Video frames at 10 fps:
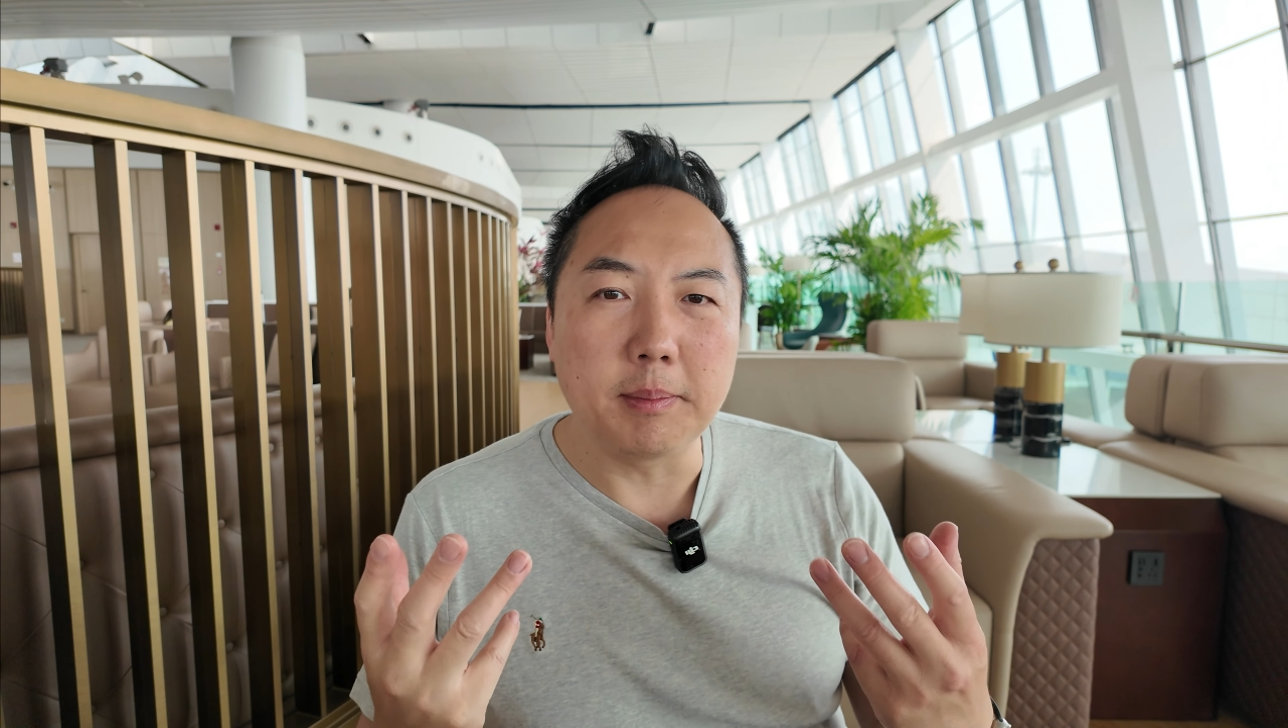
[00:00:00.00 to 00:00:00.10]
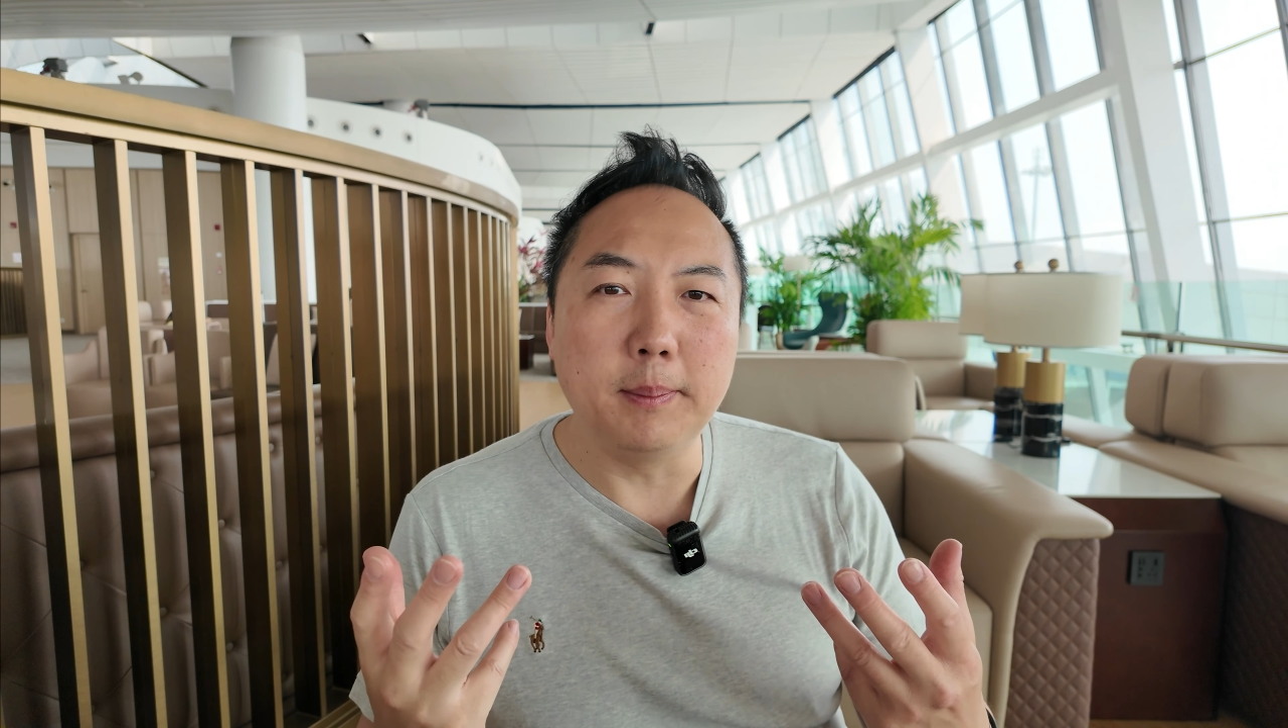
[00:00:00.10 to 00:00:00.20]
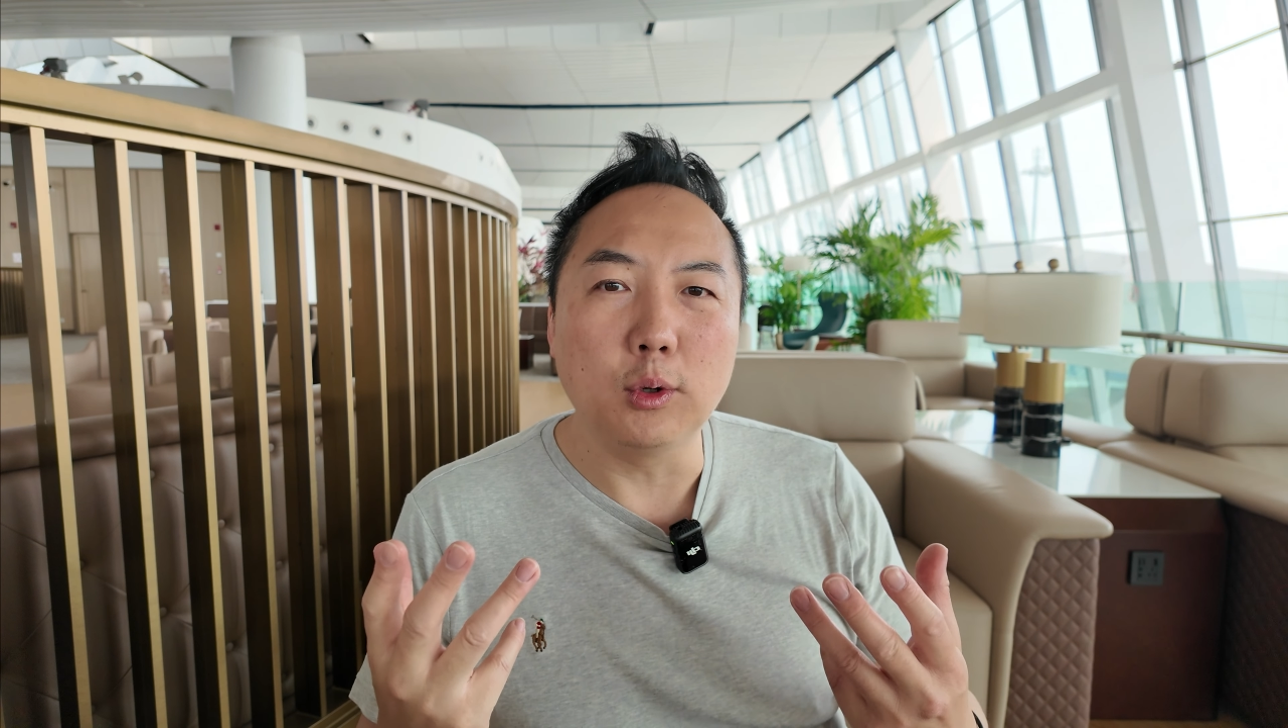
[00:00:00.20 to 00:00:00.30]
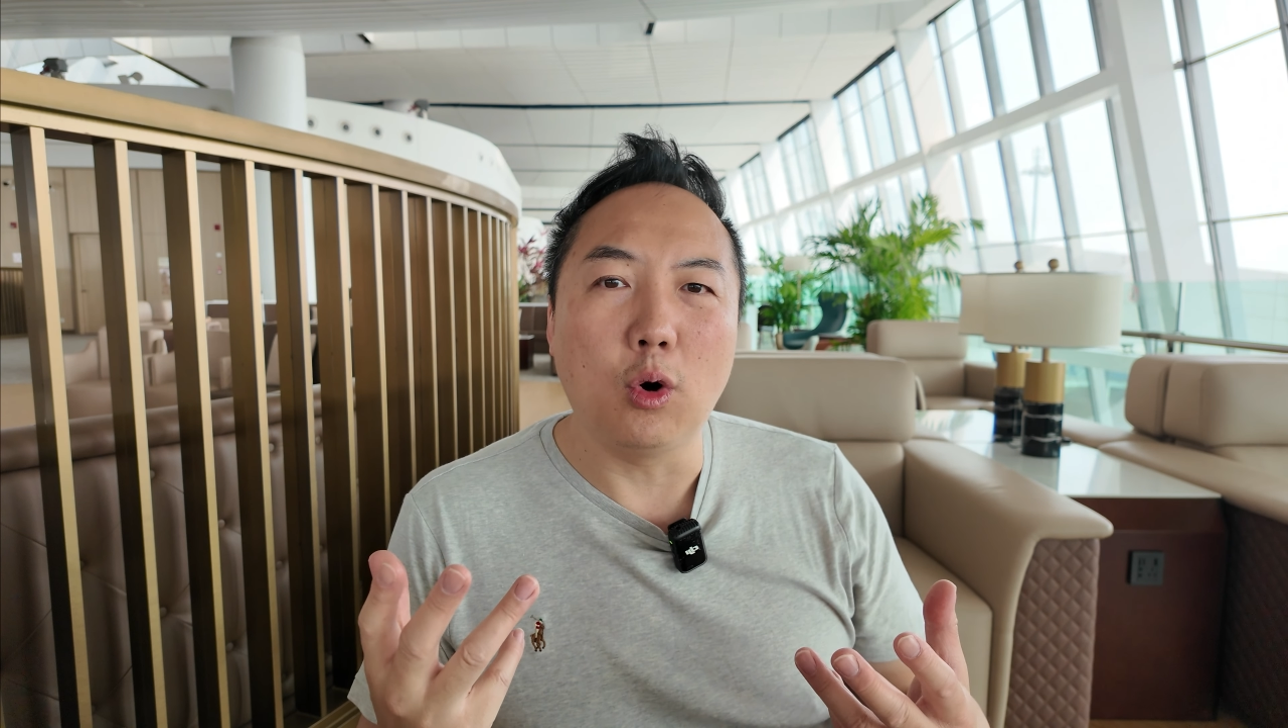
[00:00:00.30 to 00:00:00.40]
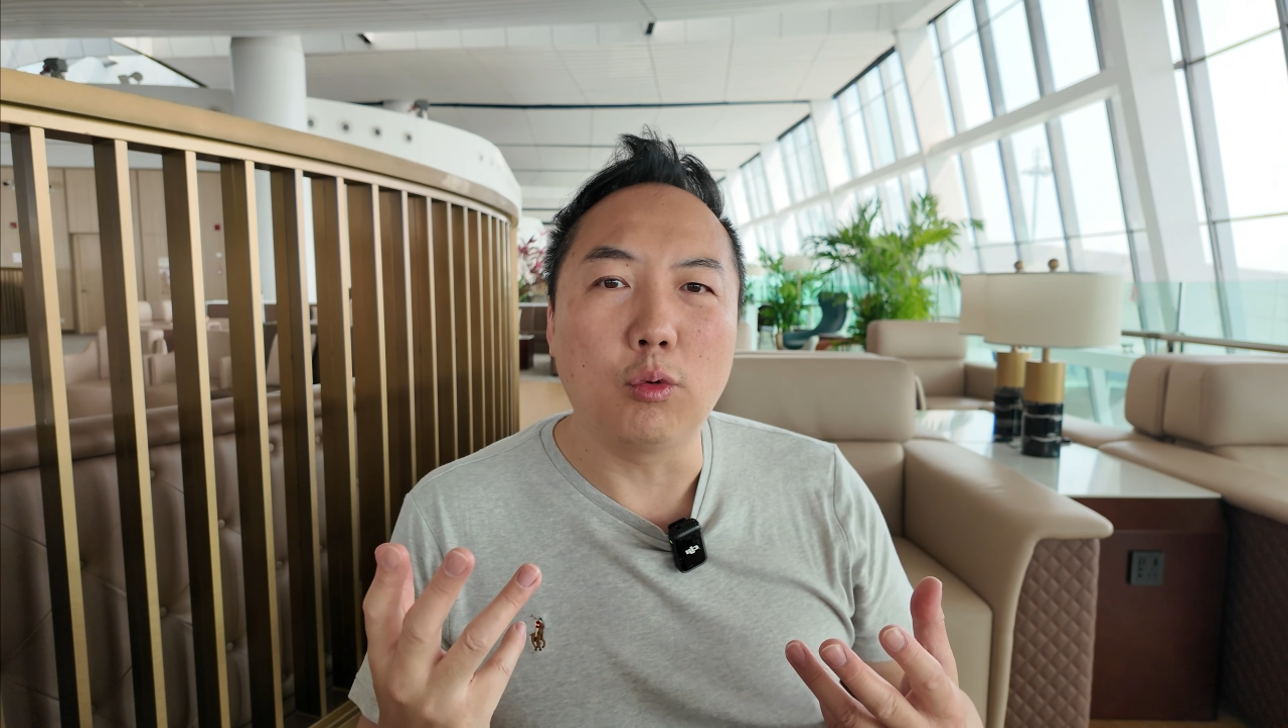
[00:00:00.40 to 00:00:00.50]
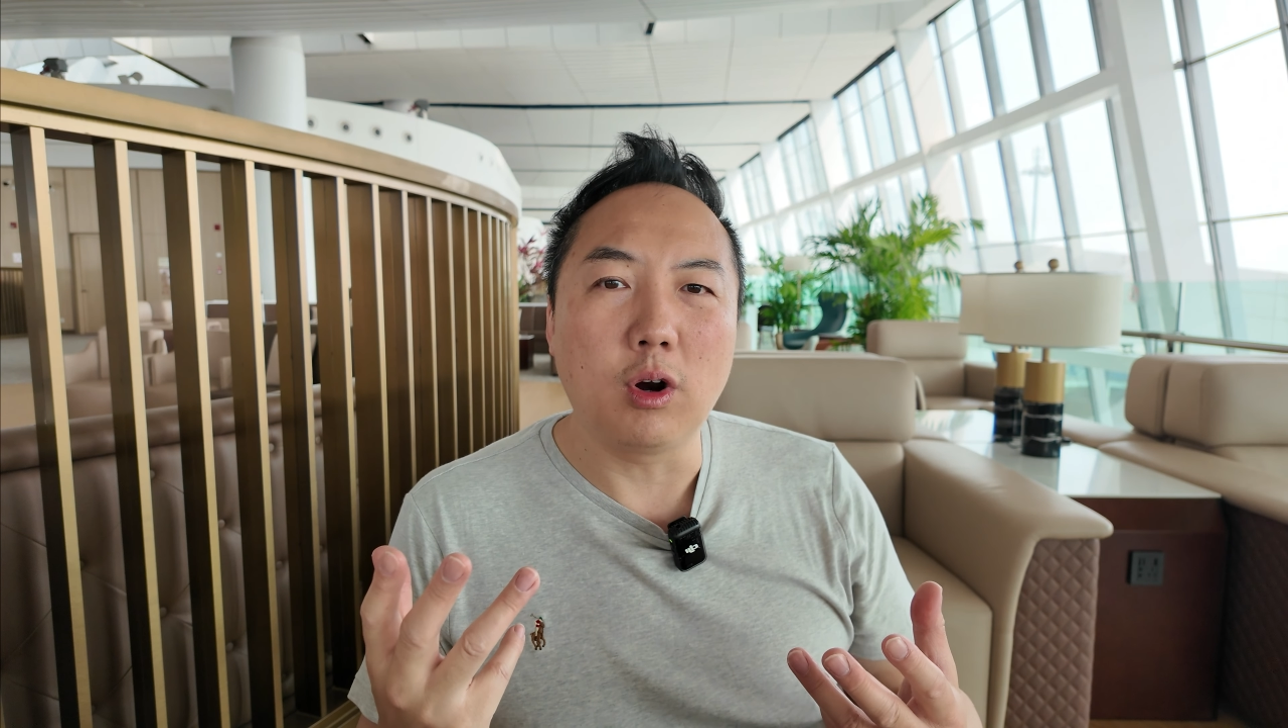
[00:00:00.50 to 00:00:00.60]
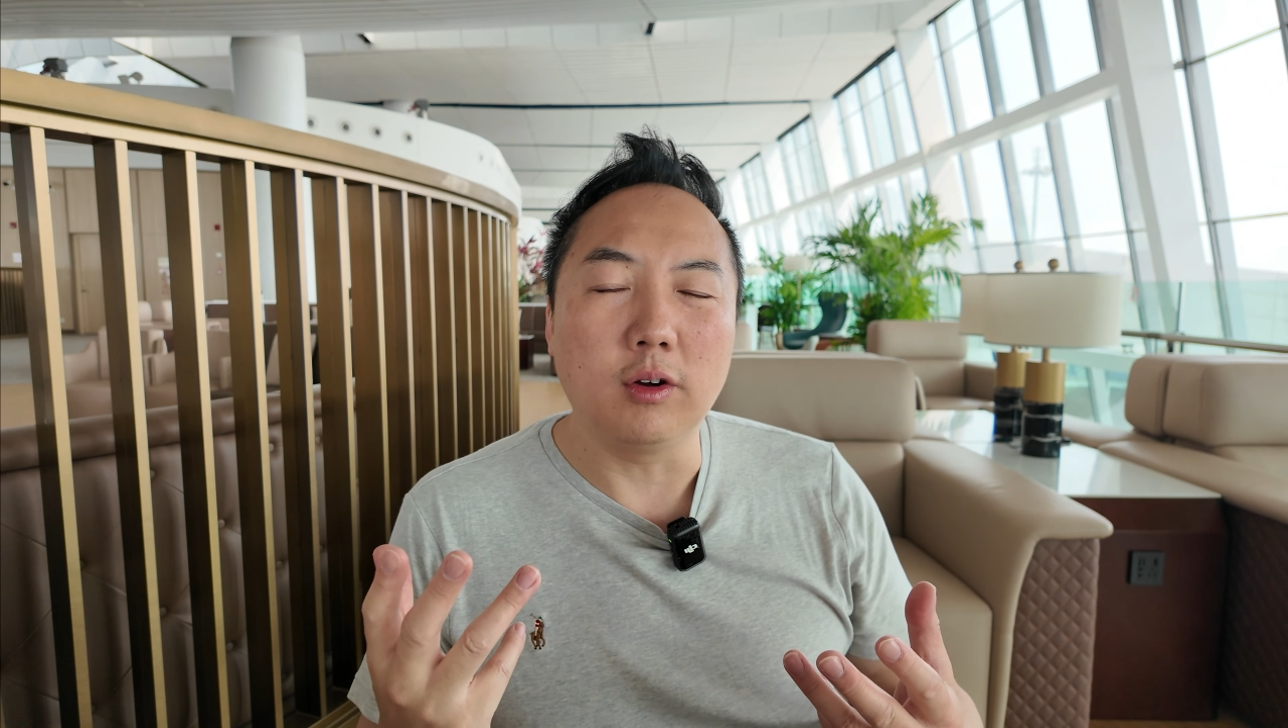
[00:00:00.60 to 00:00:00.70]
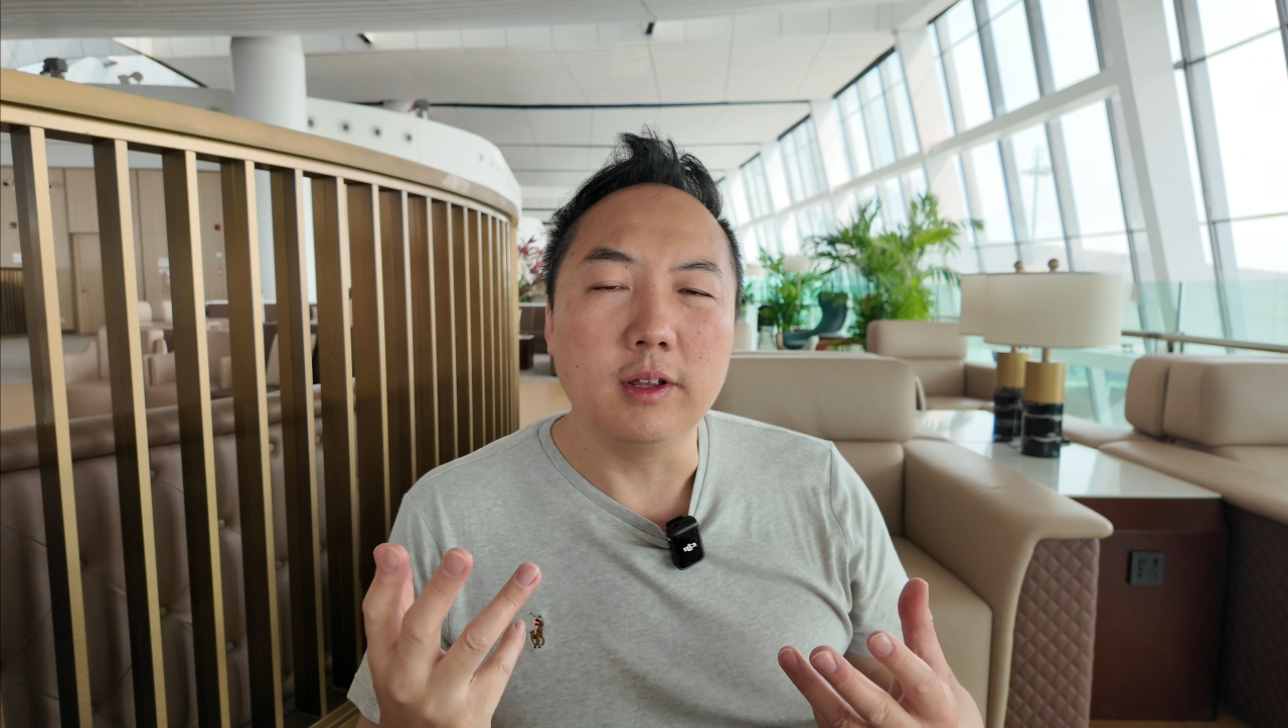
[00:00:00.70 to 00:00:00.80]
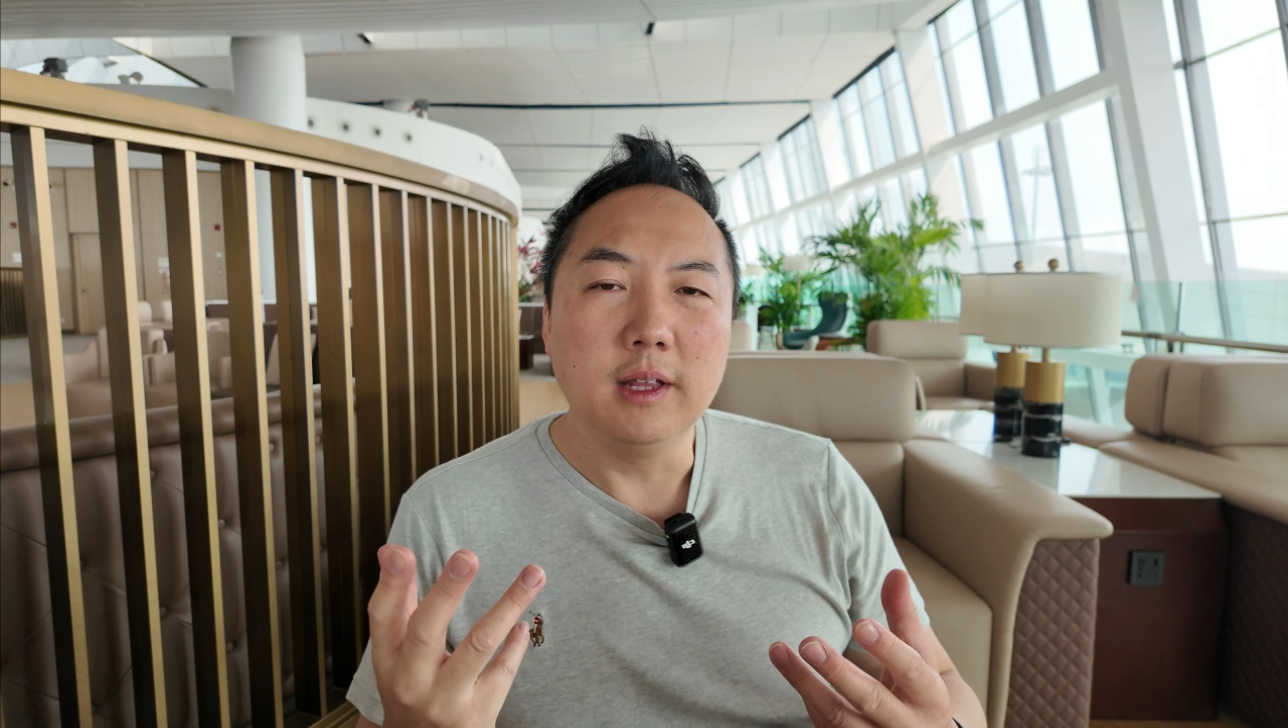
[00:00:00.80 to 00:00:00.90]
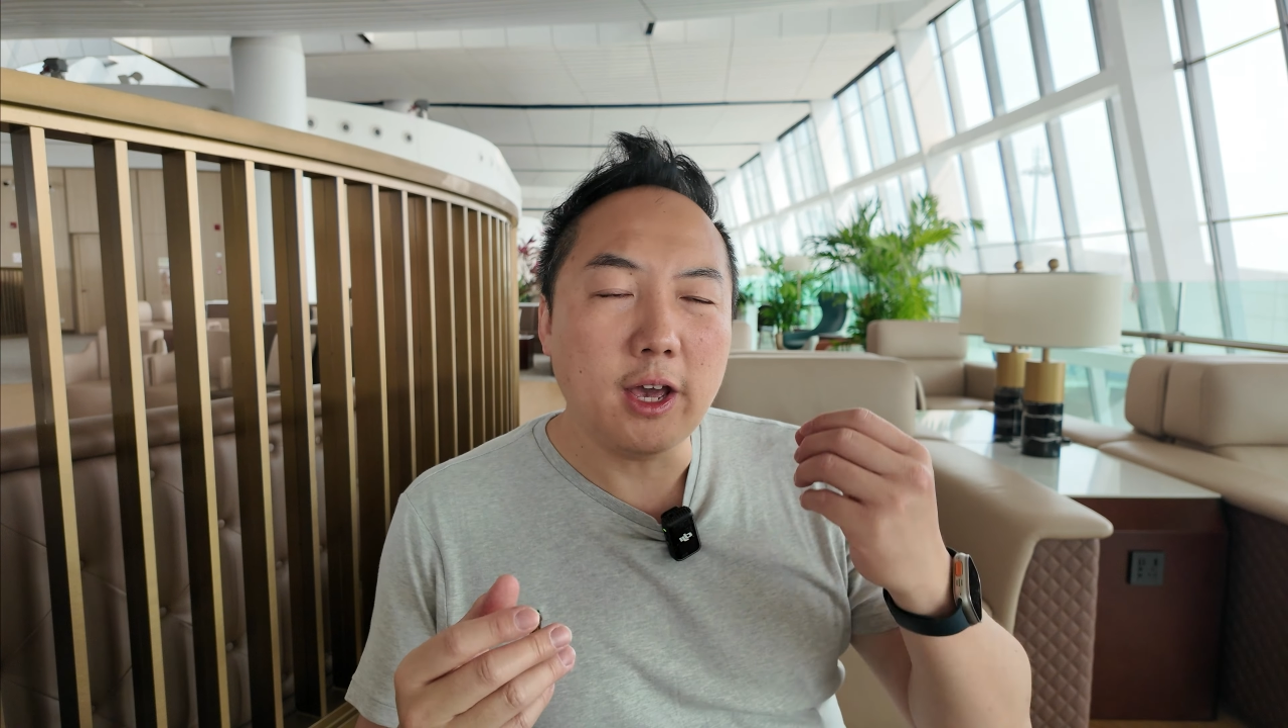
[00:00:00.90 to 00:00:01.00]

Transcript: of people go wrong.